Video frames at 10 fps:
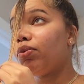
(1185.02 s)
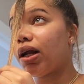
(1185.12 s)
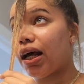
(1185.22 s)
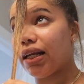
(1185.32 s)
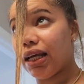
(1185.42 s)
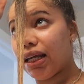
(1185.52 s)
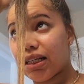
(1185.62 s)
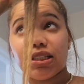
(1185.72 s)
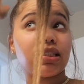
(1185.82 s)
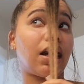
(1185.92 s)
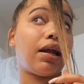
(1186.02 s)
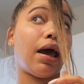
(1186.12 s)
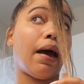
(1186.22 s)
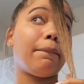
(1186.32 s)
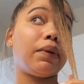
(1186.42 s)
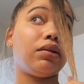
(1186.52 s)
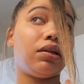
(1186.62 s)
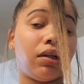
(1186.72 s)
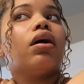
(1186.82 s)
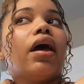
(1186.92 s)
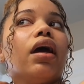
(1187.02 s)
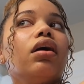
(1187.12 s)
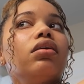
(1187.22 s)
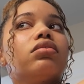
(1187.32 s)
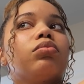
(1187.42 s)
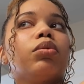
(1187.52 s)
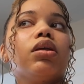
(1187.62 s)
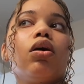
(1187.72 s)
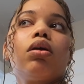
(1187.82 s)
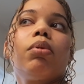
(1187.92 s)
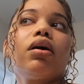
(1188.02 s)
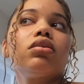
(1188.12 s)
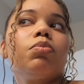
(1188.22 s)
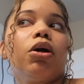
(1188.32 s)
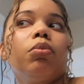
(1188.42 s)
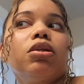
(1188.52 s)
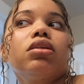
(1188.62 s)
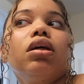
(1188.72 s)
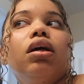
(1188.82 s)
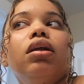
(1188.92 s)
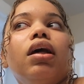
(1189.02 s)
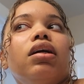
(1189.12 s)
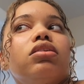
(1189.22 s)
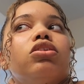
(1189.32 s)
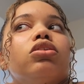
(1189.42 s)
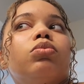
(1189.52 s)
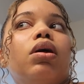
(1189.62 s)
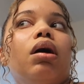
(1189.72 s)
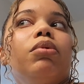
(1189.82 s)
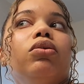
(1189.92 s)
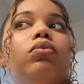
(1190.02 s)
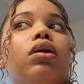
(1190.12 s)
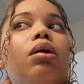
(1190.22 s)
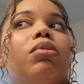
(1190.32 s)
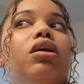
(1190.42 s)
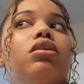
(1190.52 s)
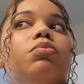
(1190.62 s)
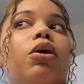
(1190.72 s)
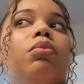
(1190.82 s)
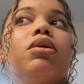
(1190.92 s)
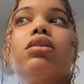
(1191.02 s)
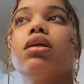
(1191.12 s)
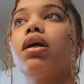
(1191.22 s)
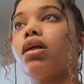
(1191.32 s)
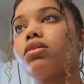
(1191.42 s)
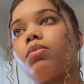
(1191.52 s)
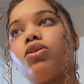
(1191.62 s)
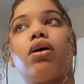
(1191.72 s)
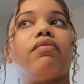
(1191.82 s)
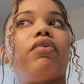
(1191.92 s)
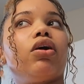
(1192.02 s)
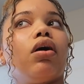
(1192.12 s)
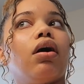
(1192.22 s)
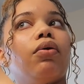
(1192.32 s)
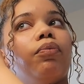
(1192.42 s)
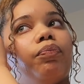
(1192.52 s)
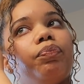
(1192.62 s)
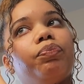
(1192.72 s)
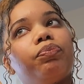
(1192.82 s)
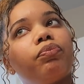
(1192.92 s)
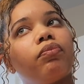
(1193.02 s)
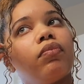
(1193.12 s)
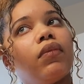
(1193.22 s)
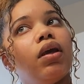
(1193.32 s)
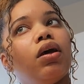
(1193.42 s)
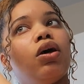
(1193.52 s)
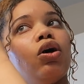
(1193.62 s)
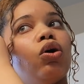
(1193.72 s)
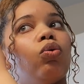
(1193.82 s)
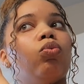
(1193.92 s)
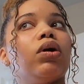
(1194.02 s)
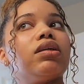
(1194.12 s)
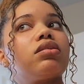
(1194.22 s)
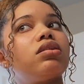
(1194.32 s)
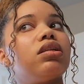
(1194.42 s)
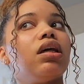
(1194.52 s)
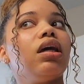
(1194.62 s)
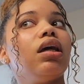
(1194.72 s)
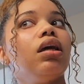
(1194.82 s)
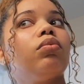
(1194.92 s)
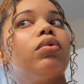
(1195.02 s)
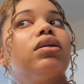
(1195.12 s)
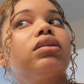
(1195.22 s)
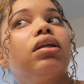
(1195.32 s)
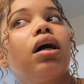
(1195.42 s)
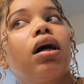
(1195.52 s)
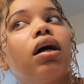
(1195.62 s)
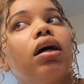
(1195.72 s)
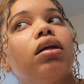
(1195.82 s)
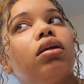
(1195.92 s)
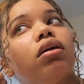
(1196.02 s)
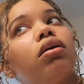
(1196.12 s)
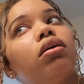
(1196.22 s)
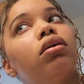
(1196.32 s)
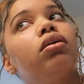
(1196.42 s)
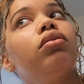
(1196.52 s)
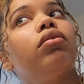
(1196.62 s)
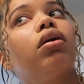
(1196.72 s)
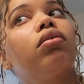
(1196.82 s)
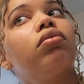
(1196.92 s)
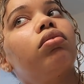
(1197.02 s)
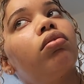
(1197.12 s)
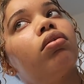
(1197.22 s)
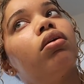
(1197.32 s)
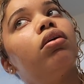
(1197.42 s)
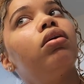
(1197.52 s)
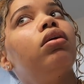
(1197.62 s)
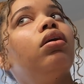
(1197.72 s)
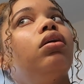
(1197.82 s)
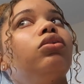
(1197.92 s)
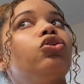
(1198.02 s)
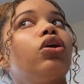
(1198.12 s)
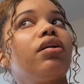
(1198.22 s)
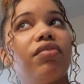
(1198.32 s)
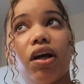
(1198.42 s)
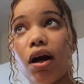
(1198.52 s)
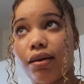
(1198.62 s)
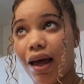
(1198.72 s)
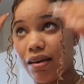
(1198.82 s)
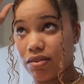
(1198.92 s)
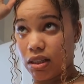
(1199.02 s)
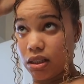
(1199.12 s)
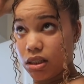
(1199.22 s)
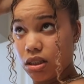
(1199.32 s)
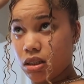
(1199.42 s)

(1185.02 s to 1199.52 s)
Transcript: what I did. It just kind of happened. Hair is really all about experimenting and that's just what I be doing. I be experimenting. I just be trying to figure out what's tea, what's not, you know, just trying to figure out life, sis.